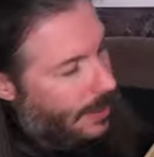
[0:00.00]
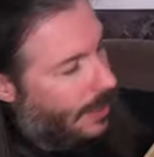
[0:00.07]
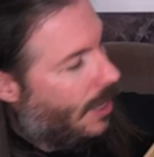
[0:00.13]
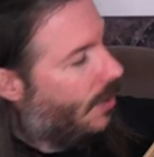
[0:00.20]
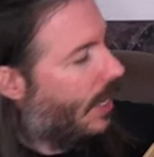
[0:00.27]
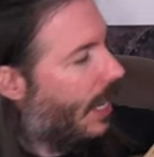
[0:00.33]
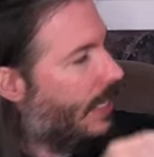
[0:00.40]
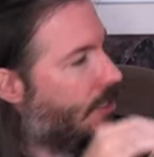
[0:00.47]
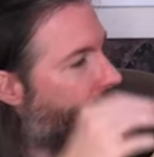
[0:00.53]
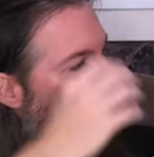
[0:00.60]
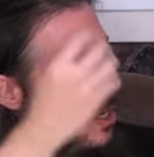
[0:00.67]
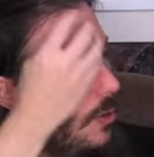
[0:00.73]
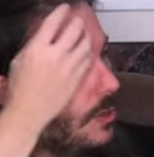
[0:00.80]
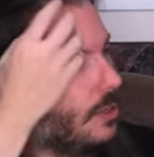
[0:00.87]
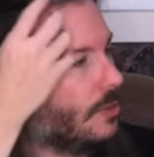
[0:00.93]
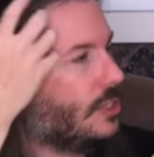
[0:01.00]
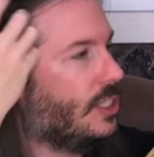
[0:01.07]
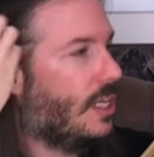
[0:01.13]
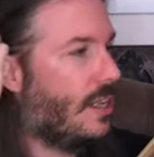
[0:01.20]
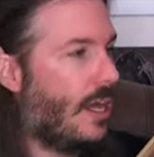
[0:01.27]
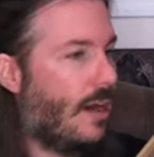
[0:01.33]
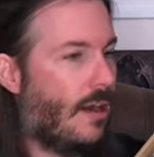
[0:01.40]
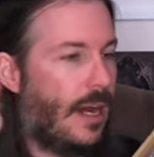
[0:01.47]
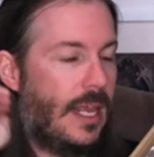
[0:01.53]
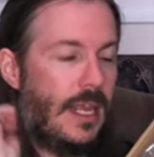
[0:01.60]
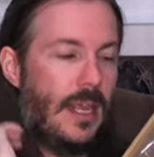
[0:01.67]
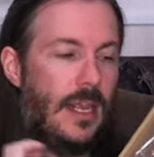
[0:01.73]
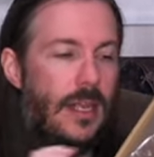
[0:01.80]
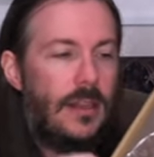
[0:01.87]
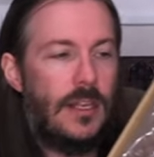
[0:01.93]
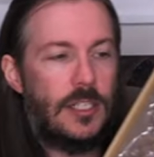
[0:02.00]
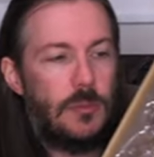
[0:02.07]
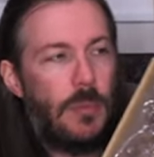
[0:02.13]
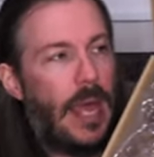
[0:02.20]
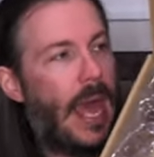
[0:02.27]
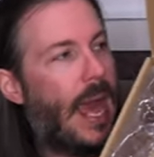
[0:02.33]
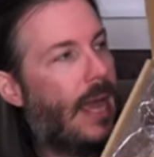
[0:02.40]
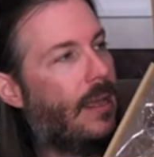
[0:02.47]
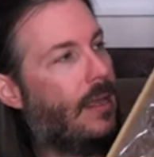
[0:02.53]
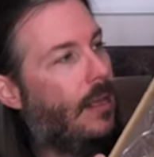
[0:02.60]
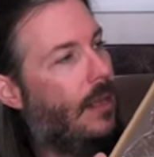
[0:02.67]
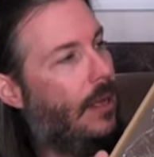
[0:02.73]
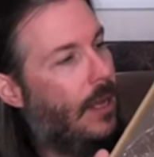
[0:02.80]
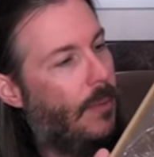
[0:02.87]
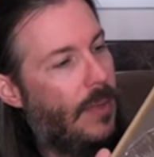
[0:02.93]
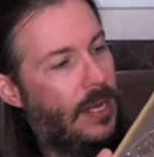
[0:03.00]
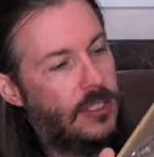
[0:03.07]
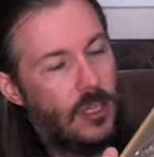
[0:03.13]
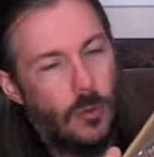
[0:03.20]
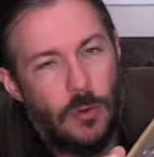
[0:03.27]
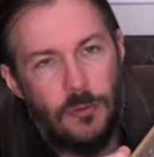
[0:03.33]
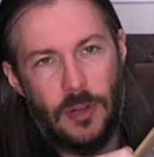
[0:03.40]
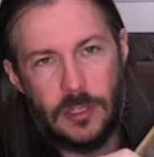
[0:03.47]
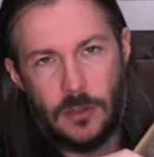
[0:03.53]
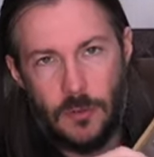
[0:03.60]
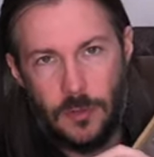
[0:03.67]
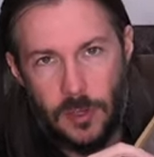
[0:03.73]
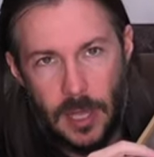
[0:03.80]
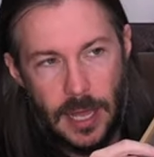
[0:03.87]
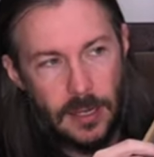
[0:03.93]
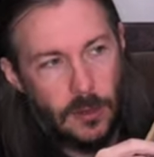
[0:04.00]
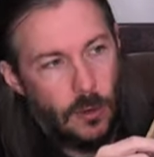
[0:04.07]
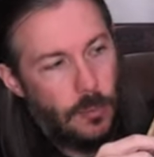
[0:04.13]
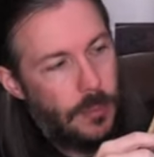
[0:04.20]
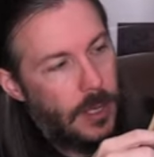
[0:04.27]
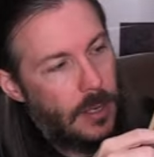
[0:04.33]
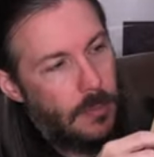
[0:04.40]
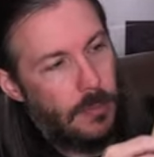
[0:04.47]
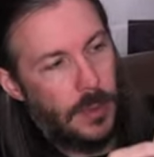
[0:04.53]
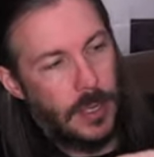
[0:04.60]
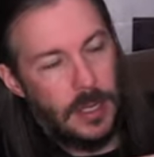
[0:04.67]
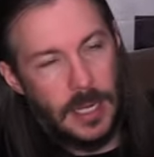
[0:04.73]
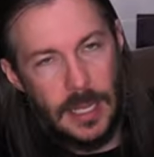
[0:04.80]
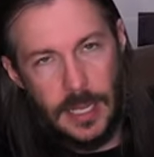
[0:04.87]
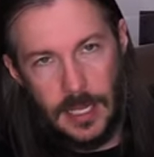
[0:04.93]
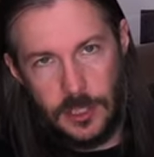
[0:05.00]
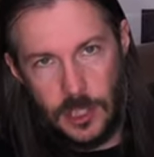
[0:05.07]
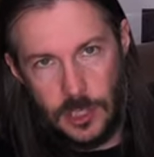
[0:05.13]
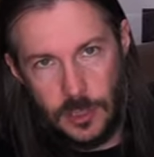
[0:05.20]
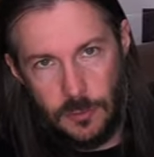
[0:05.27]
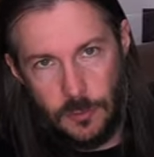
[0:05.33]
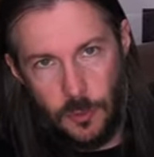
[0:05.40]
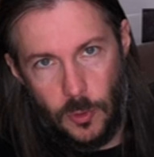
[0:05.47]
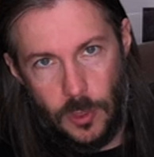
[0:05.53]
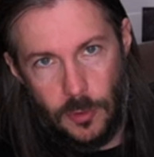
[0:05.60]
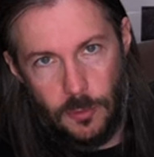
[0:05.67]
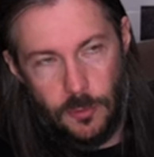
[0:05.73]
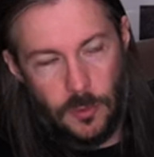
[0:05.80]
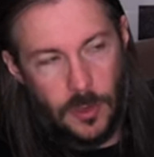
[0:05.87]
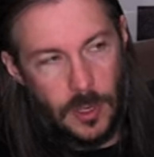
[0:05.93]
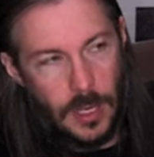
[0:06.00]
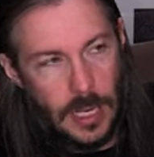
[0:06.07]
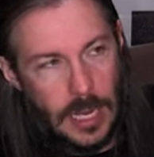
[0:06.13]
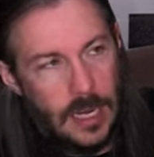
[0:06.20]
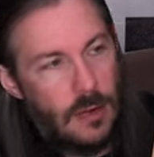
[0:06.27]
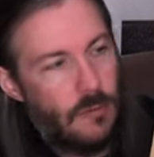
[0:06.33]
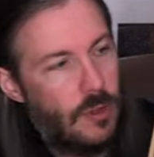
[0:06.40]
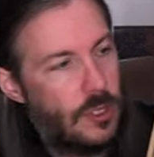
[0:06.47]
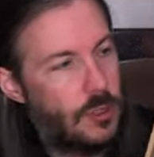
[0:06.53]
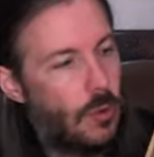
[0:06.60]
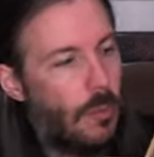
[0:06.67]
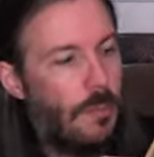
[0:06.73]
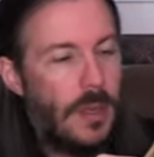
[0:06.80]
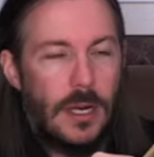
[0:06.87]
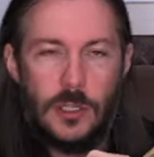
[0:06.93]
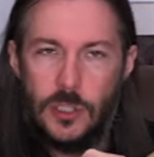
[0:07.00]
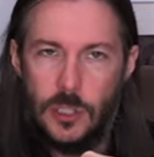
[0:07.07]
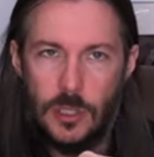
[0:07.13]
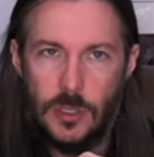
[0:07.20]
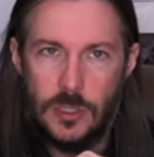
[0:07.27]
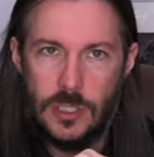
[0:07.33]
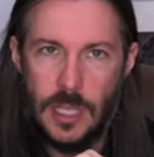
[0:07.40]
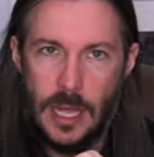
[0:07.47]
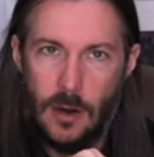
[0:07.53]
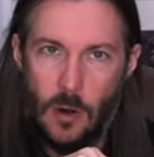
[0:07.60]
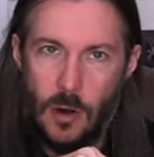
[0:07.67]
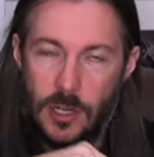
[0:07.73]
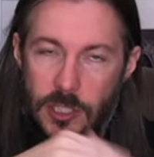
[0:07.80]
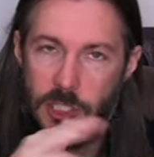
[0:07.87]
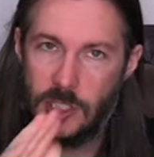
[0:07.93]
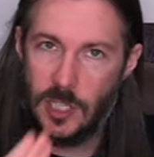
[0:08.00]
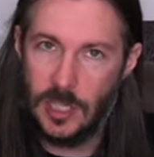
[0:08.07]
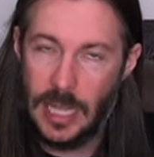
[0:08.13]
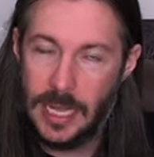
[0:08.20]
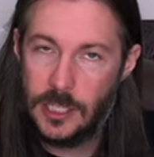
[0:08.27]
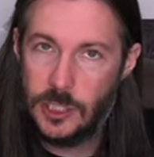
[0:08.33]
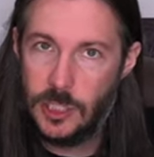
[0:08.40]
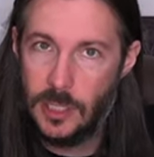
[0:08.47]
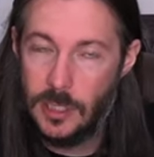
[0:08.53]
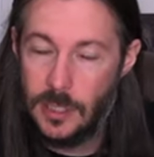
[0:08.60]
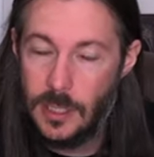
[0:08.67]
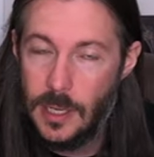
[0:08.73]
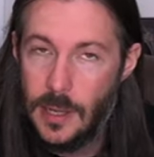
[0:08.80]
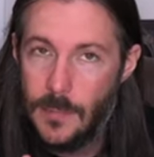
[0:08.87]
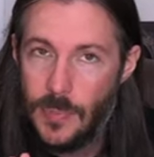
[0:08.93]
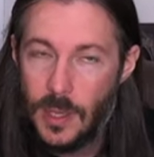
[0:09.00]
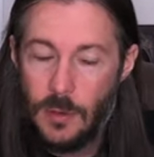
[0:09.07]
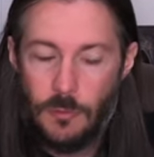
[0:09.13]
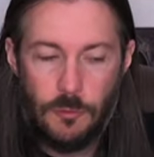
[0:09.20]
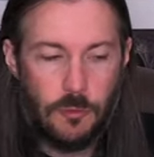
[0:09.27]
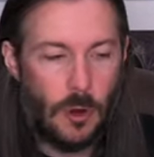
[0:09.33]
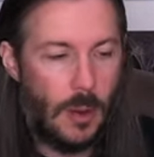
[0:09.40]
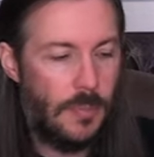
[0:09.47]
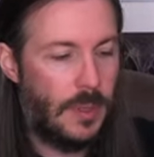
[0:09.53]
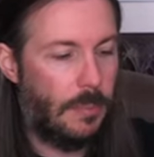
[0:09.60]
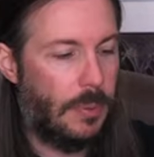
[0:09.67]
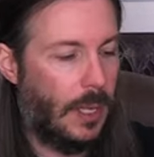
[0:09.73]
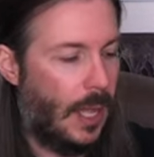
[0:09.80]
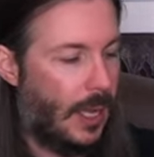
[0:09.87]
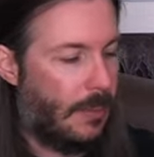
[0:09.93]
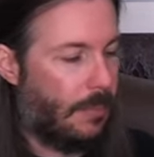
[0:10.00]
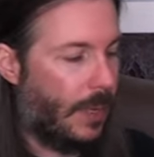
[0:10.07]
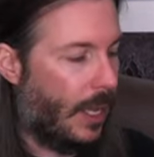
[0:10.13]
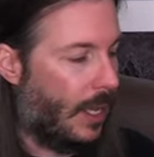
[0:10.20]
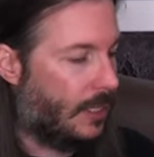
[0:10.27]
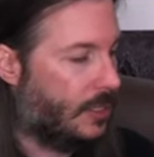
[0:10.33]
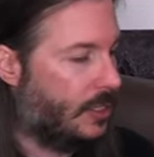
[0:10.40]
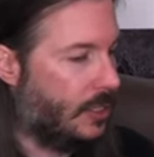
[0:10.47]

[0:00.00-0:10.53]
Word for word: Okay, so you'll see there in this pack, um, and it's going to reflect off the light a little bit, but it's just full of individual miniatures that are a selection from the blind box